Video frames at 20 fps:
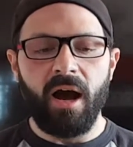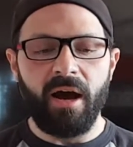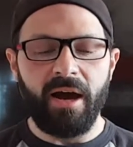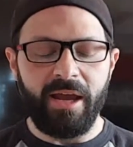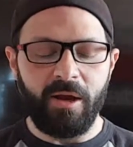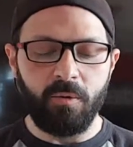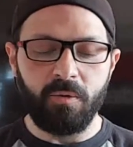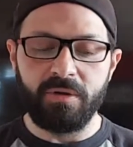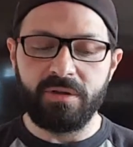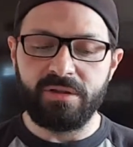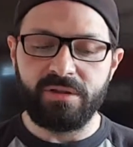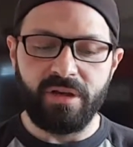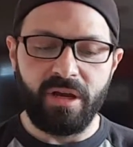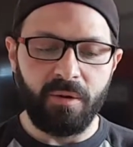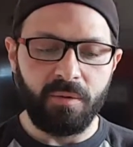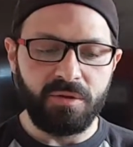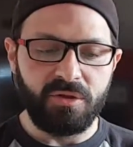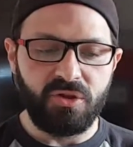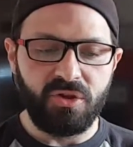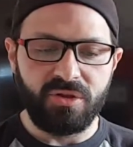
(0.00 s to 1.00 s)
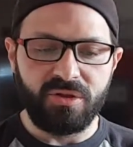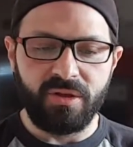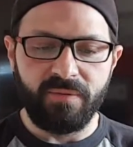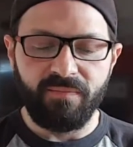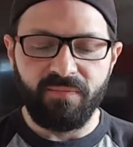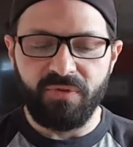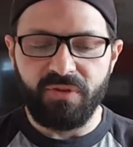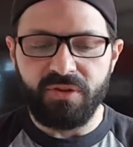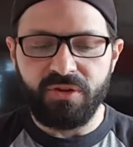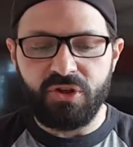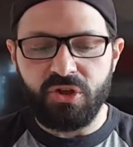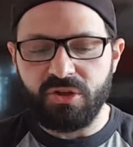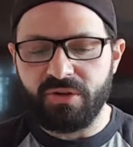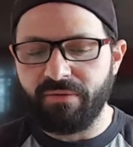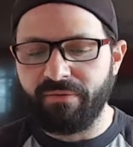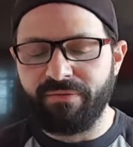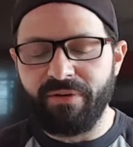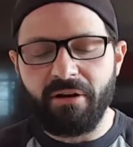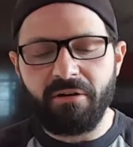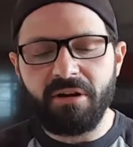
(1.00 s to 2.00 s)
it was just
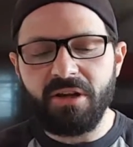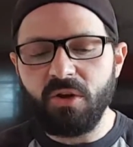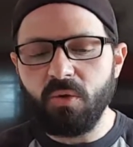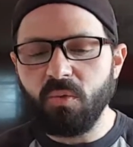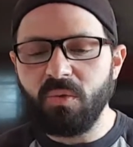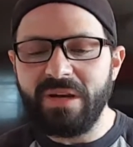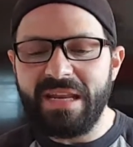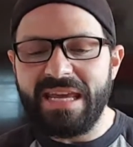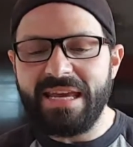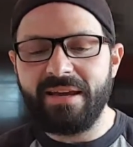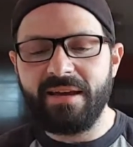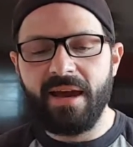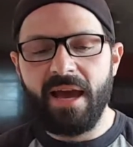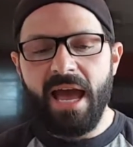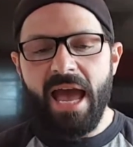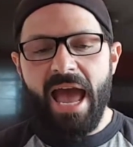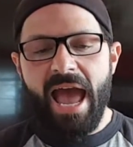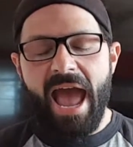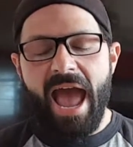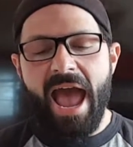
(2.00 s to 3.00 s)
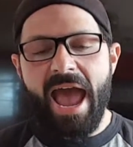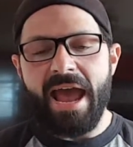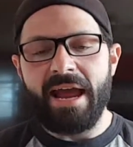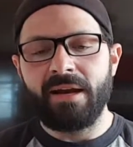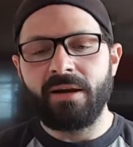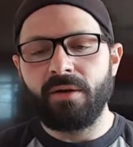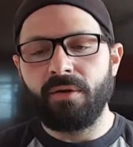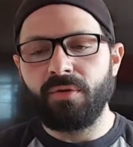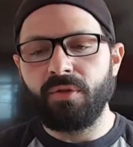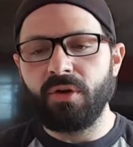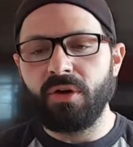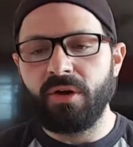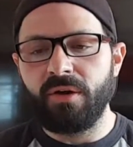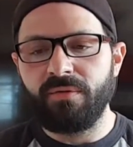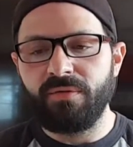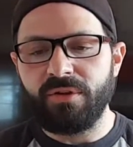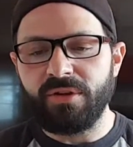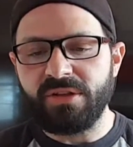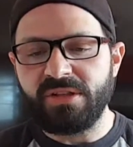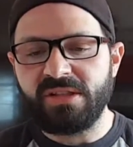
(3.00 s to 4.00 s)
very unique. And
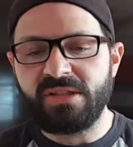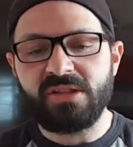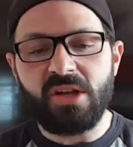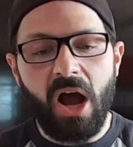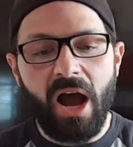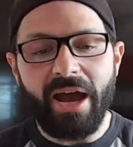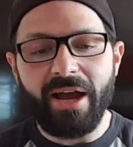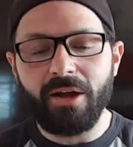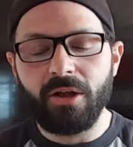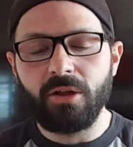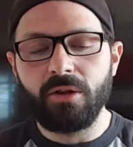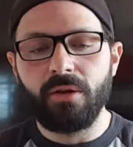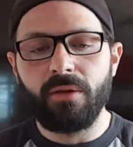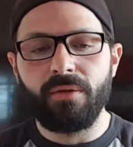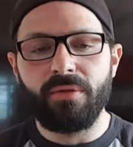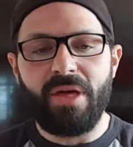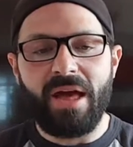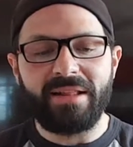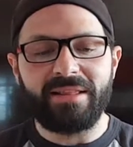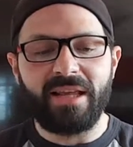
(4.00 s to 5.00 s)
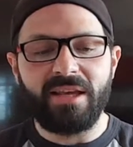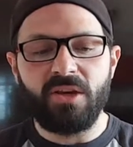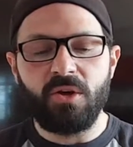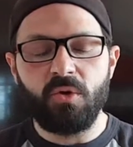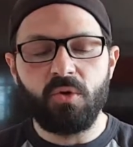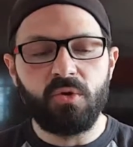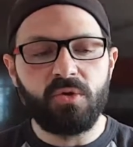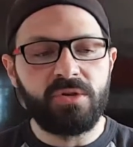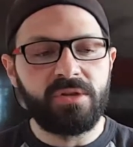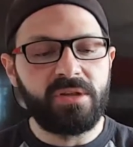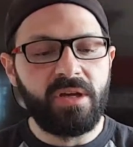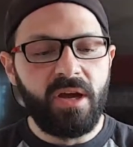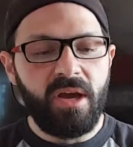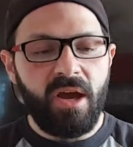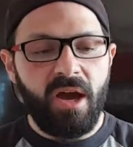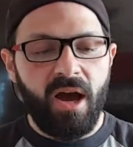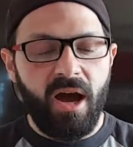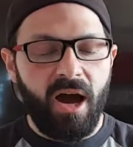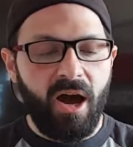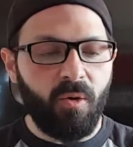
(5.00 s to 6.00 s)
the style that they used
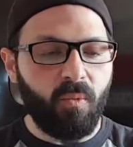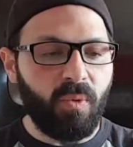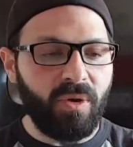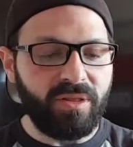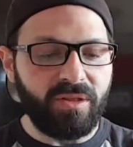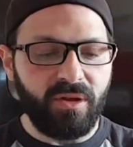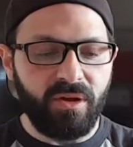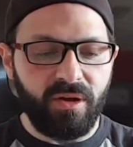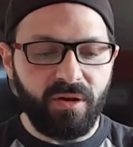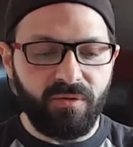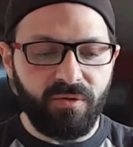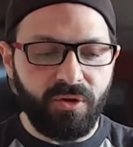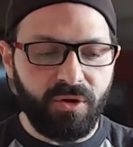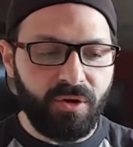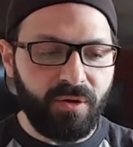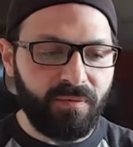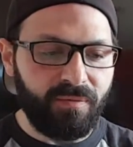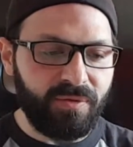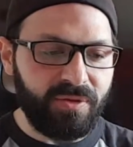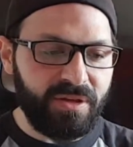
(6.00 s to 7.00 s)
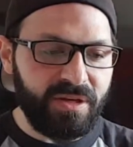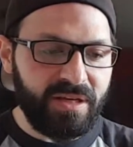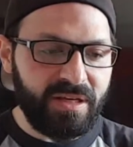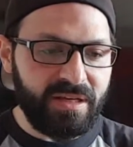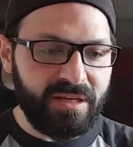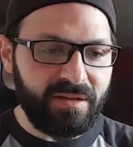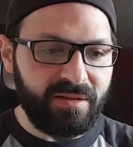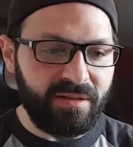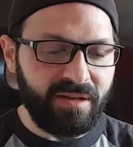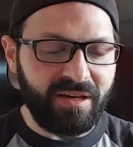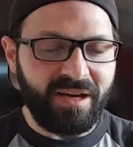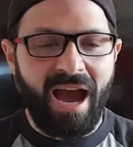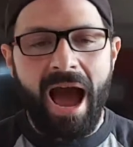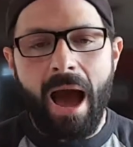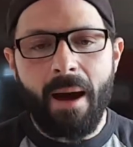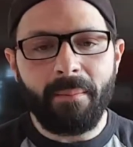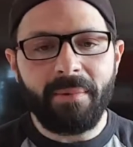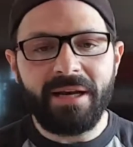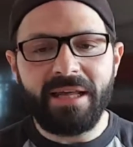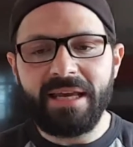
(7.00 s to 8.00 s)
with the
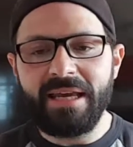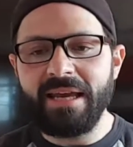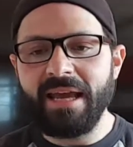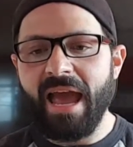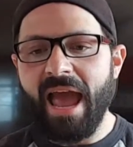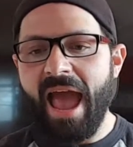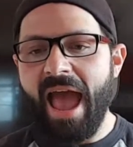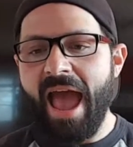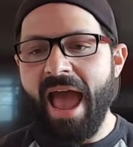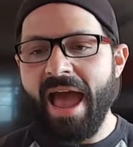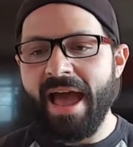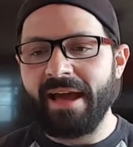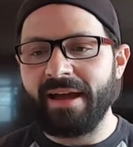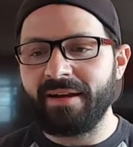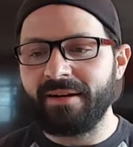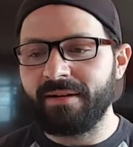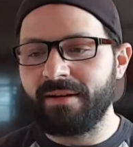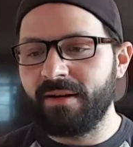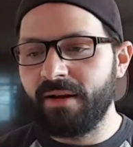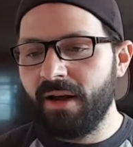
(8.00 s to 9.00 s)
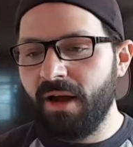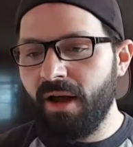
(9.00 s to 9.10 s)
comedy and